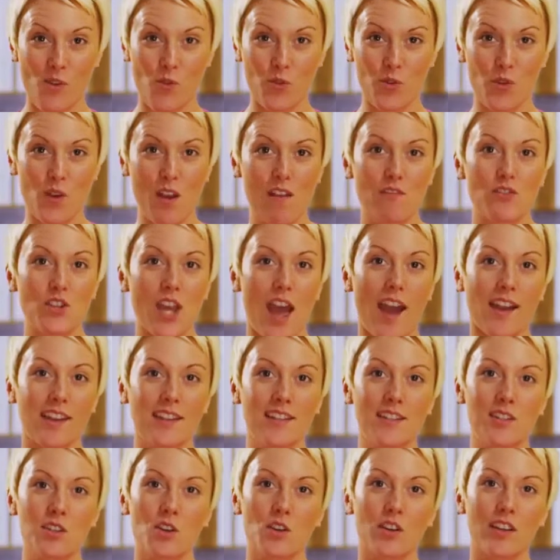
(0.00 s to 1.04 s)
owner of
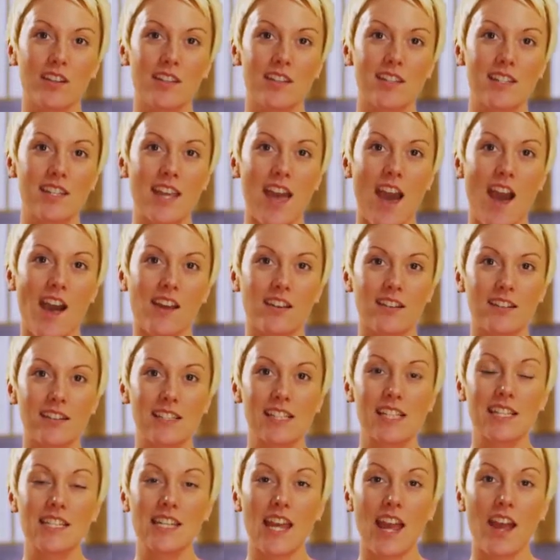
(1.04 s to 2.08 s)
Jackie's Yoga Seattle.
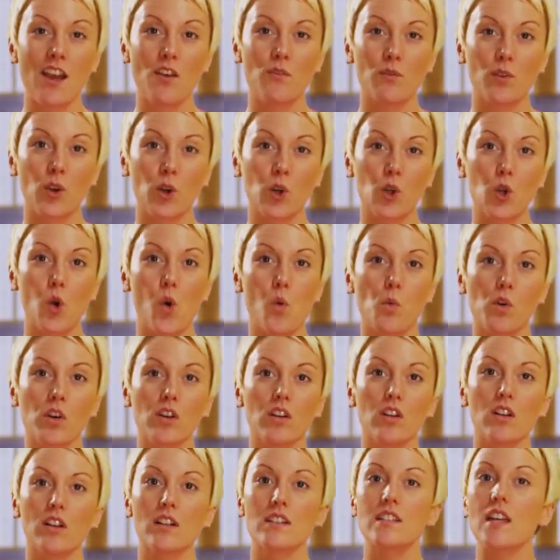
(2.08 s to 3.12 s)
Today at Vertical
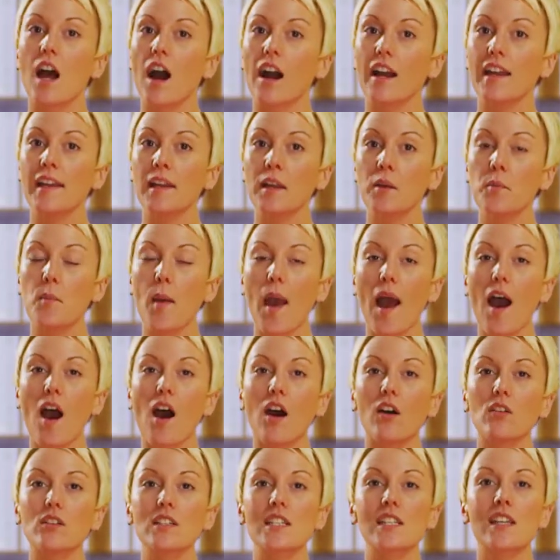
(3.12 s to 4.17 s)
World, talking
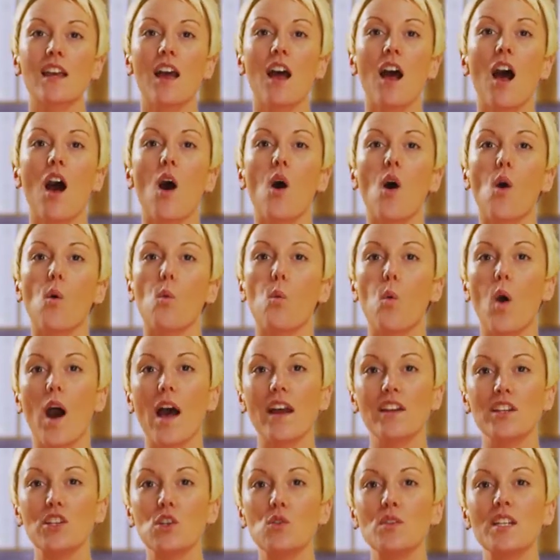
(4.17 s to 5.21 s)
about
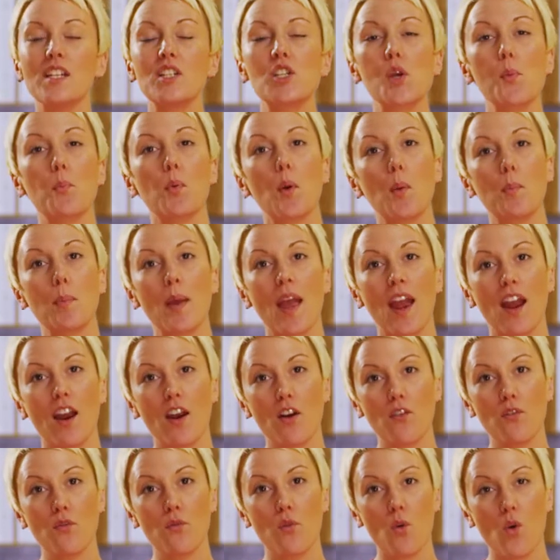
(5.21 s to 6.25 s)
what you need to
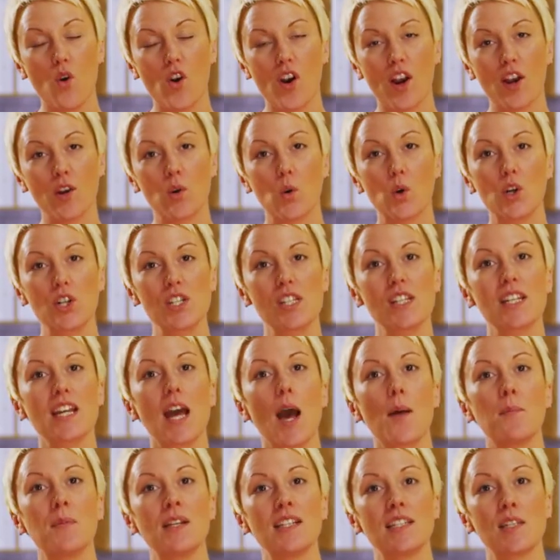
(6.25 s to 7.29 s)
prepare for in order to
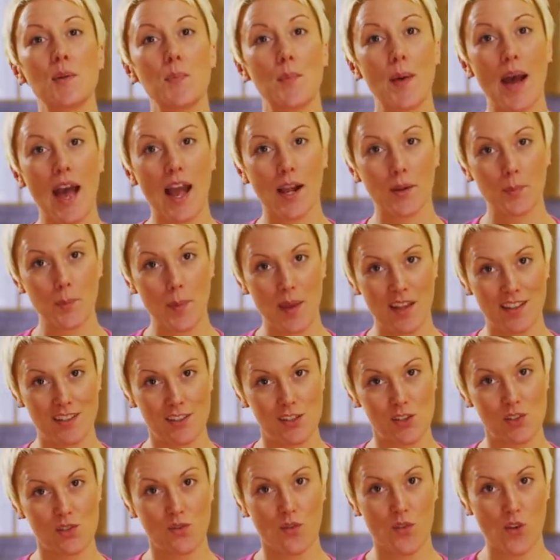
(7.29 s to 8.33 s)
come into
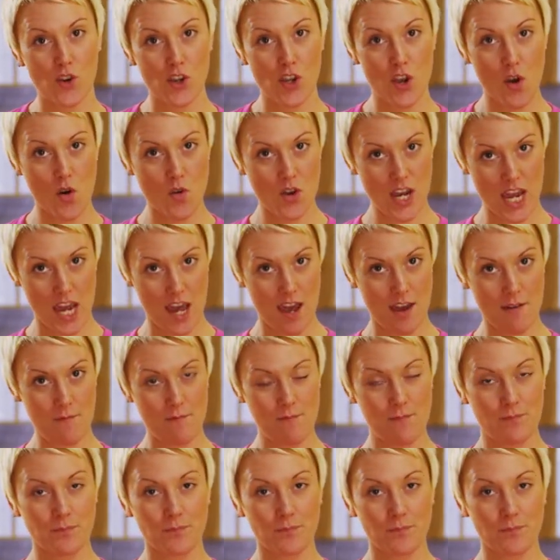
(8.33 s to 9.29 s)
backbends for yoga.